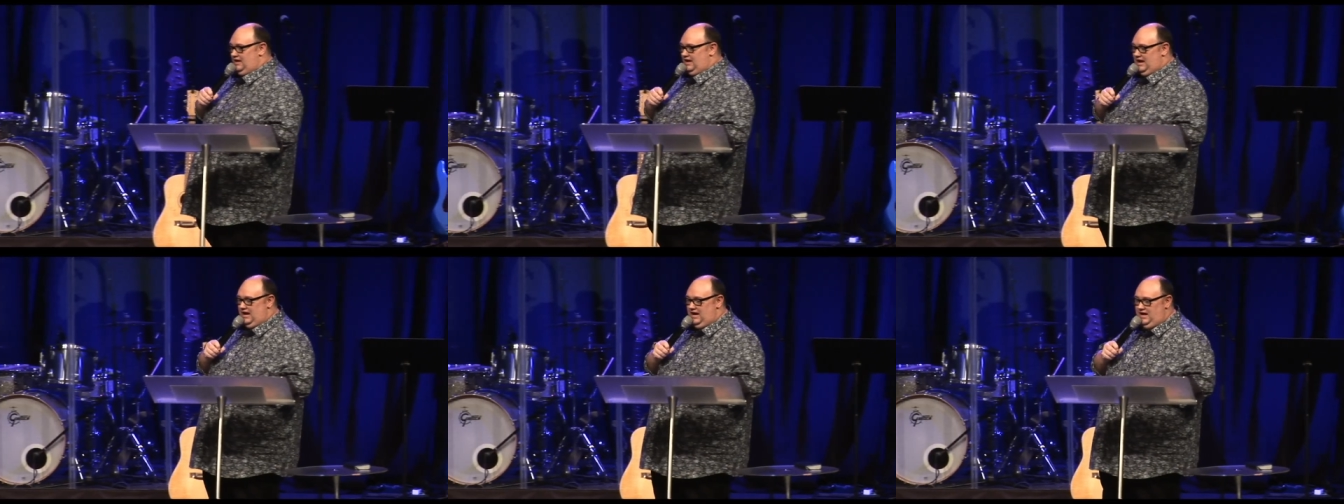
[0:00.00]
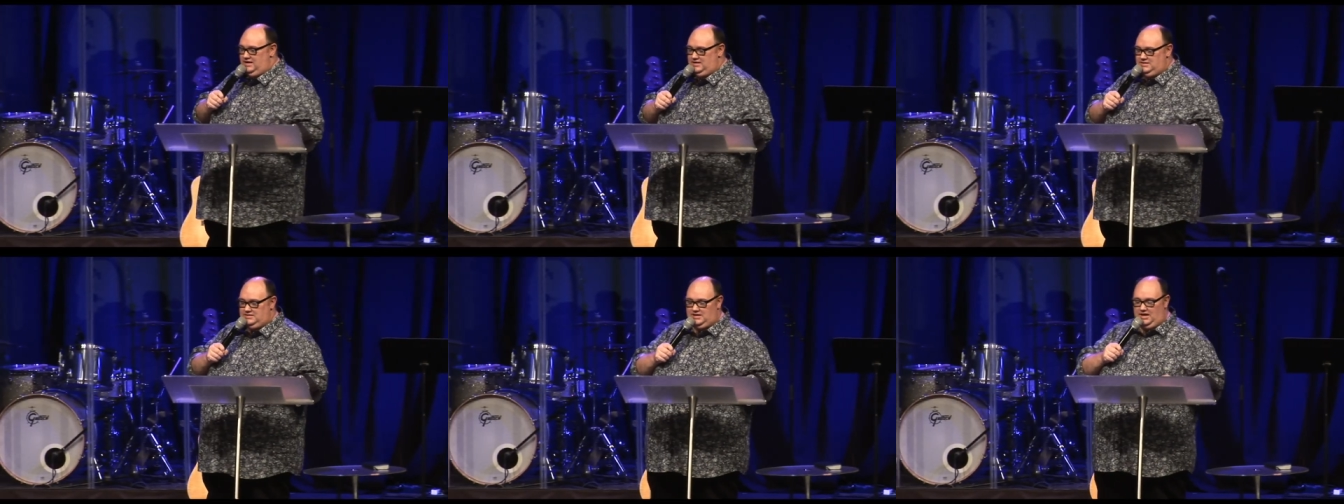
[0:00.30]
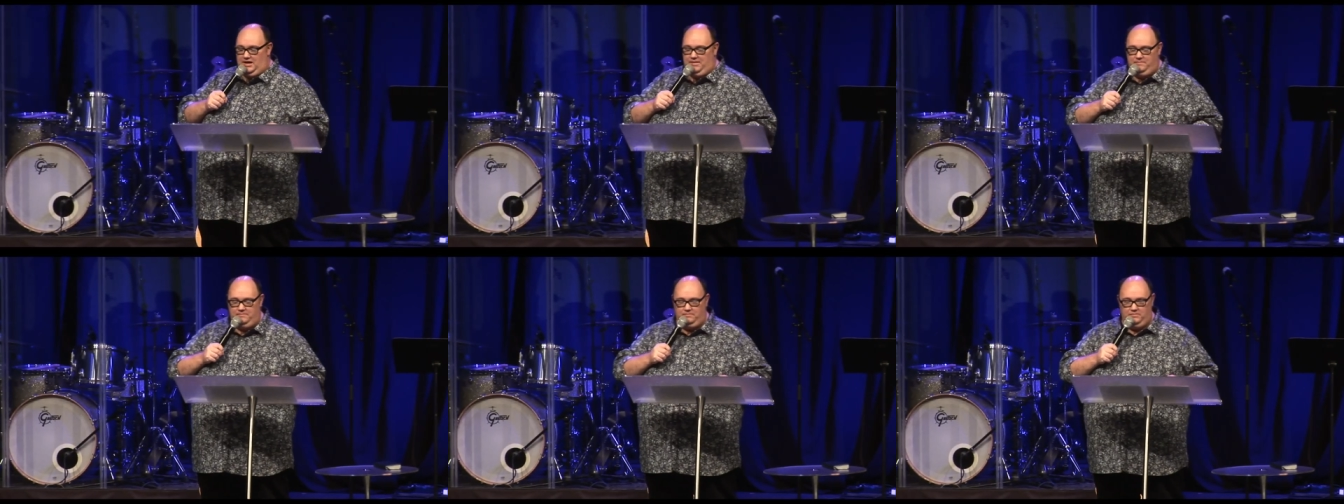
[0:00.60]
And,
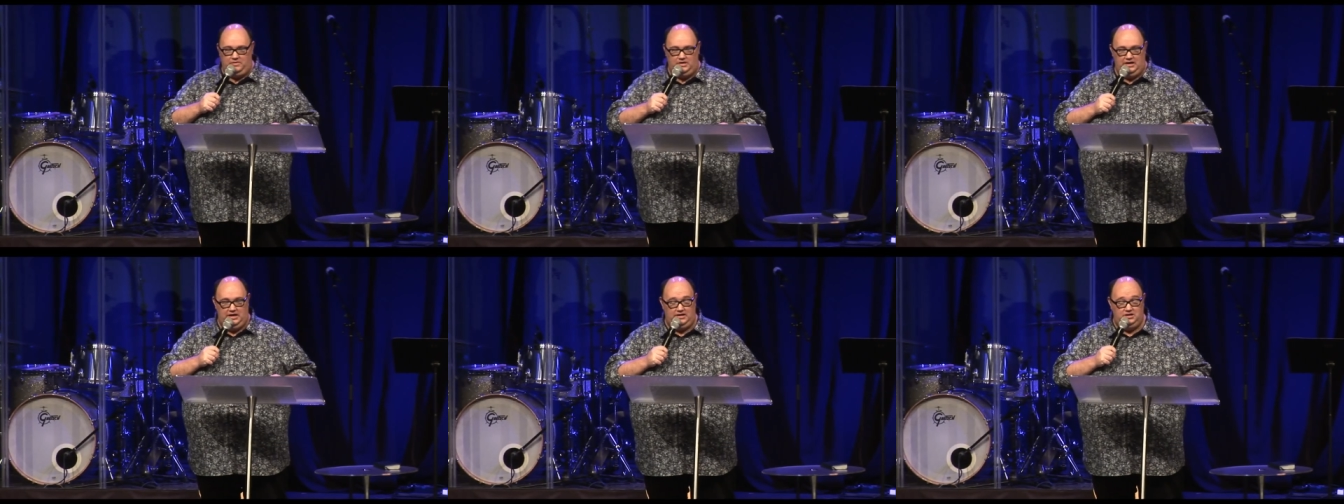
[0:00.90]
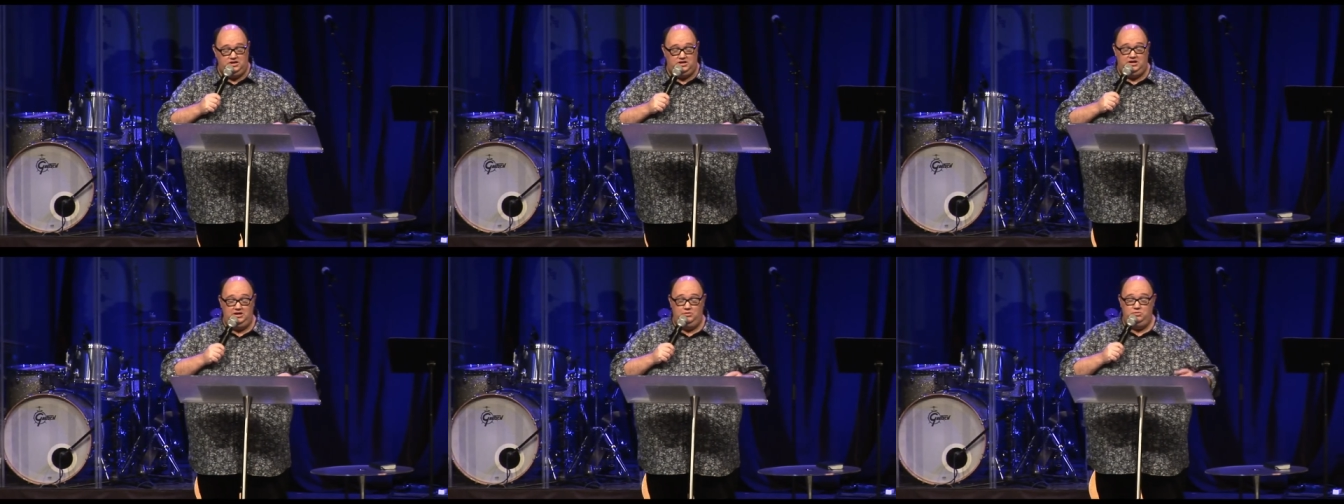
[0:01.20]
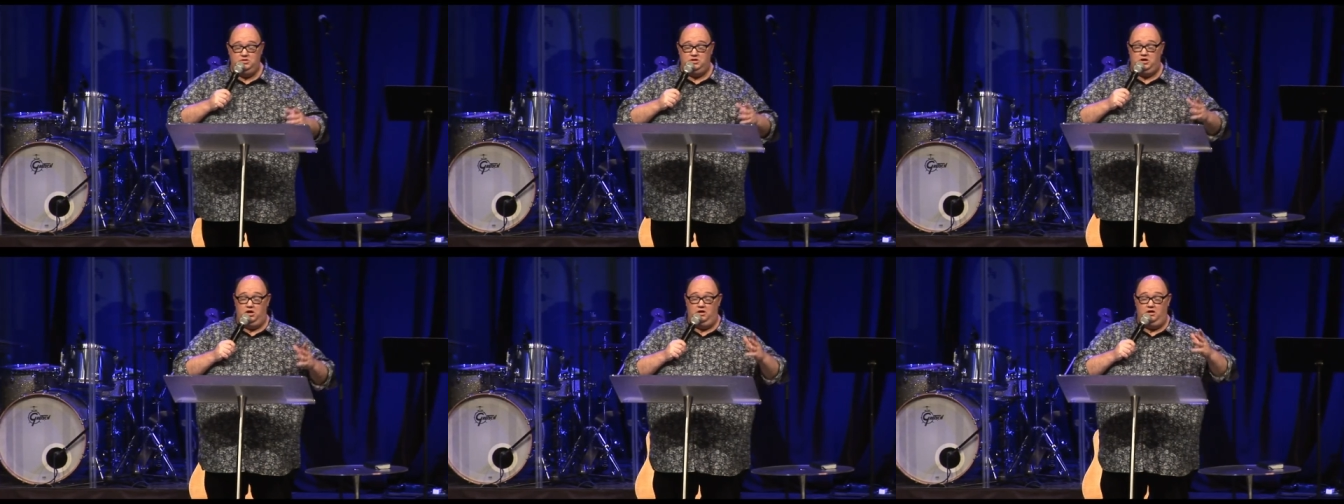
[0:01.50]
um, and she
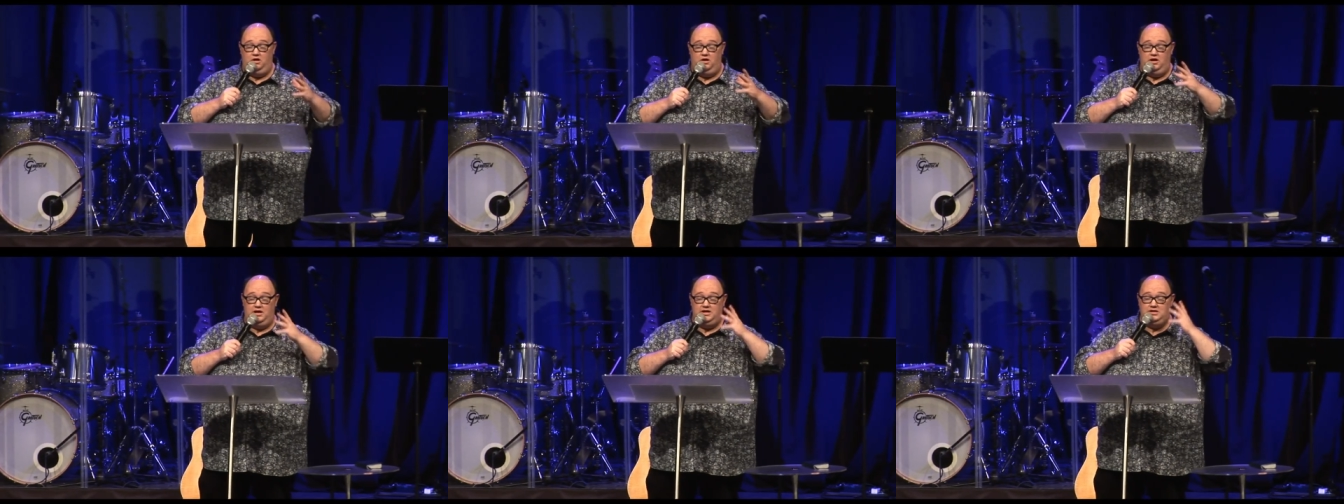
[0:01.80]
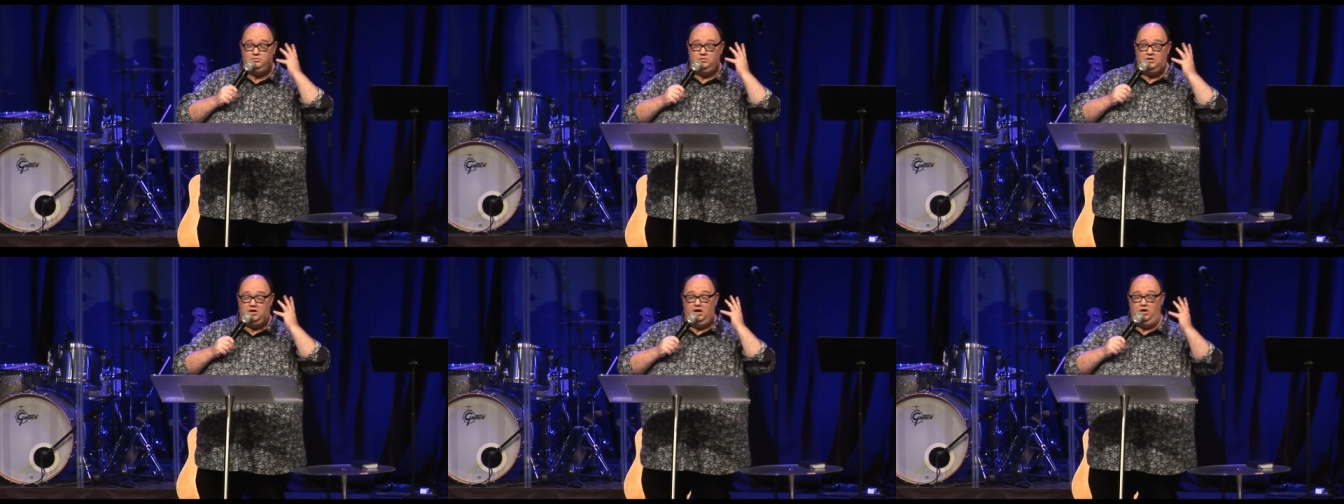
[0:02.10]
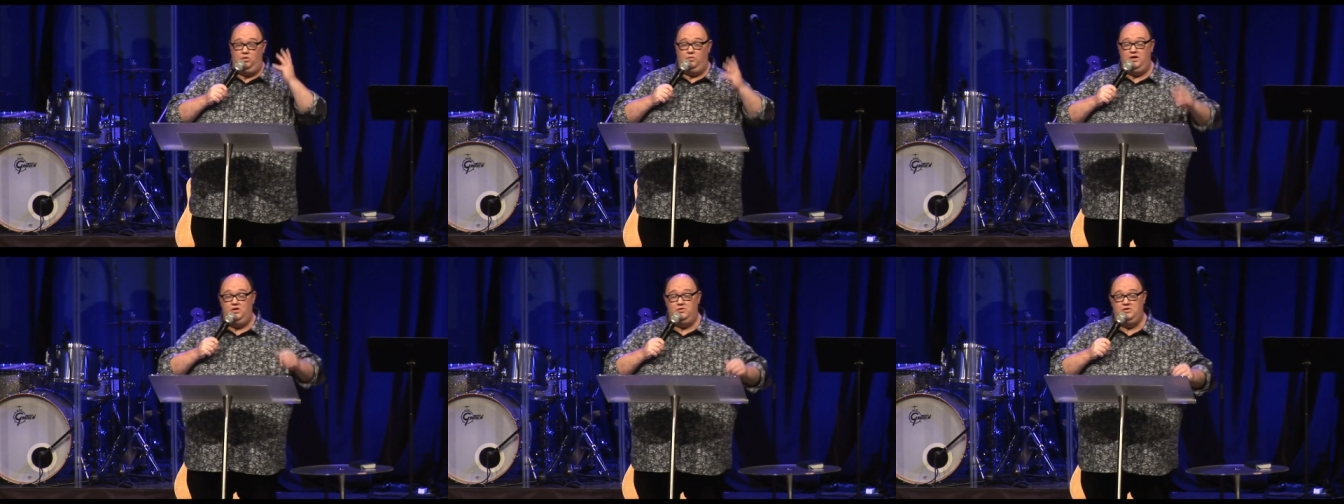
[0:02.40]
was, her eyes were kind
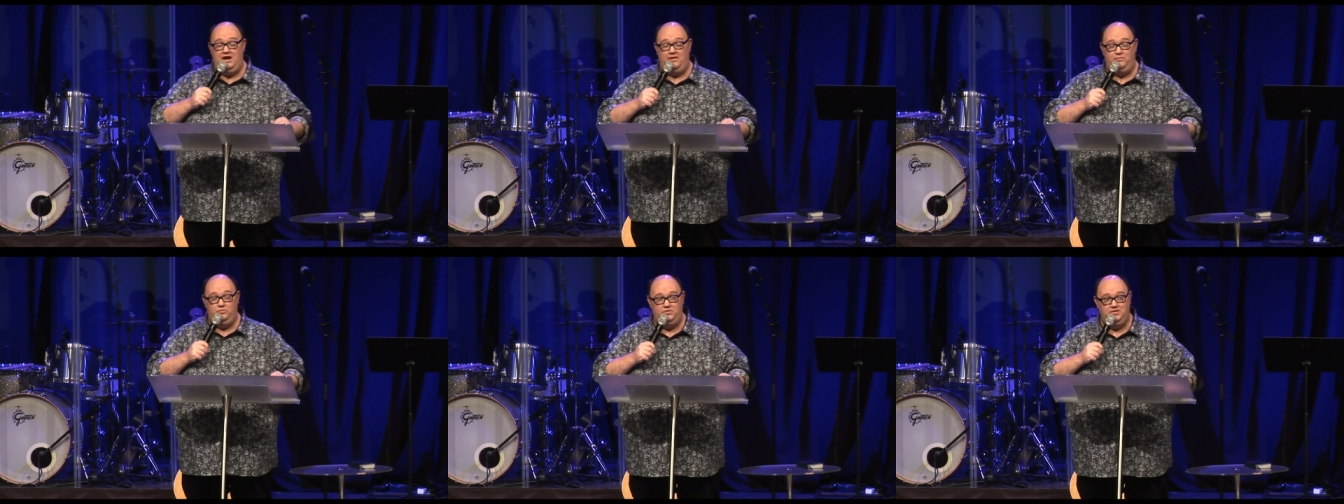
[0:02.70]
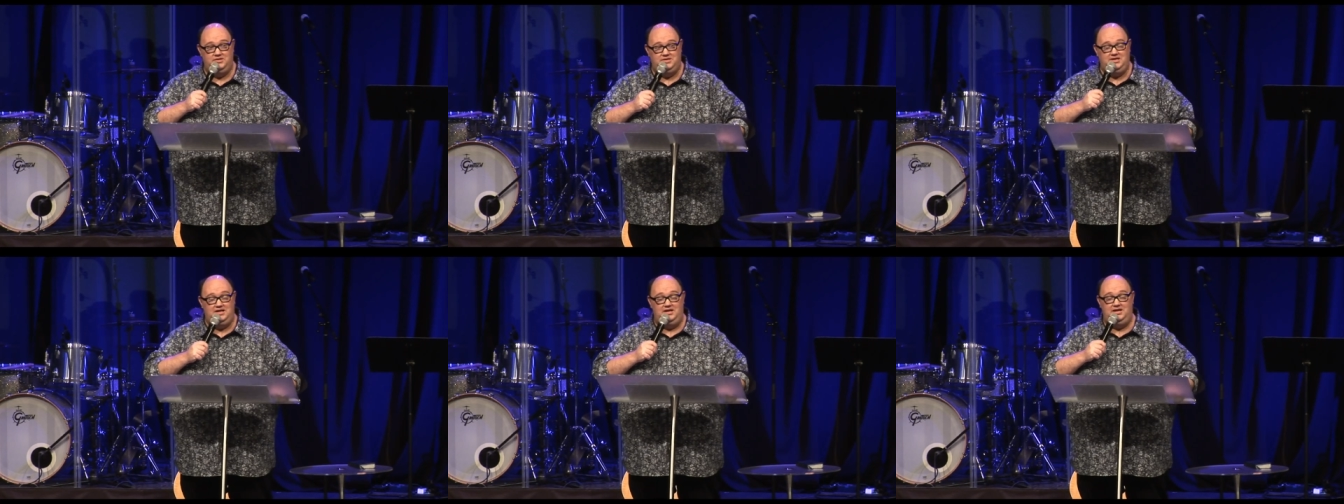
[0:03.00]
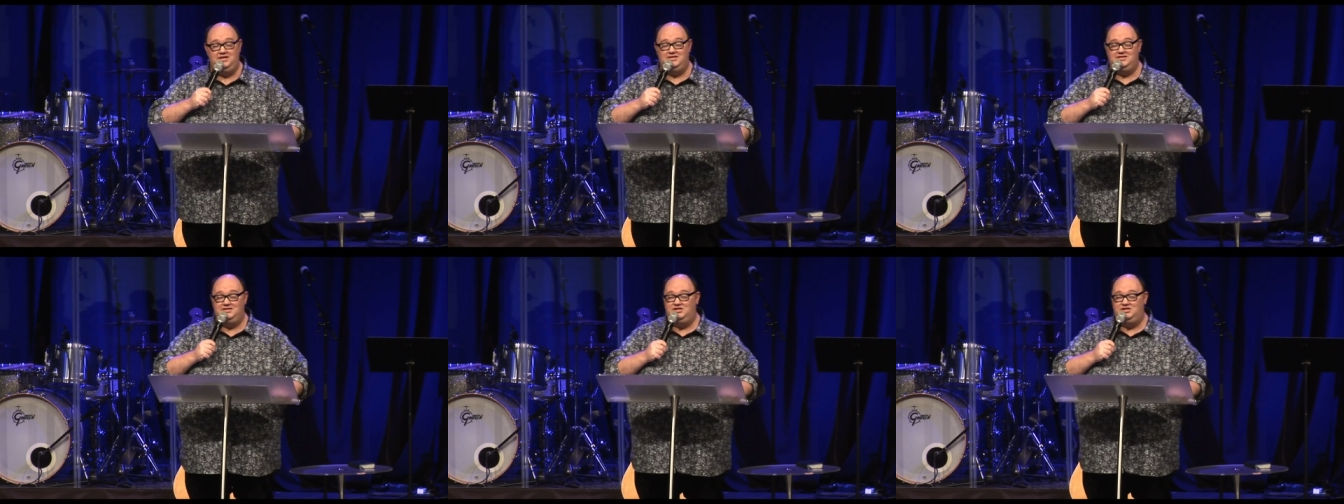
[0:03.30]
of welled up with tears,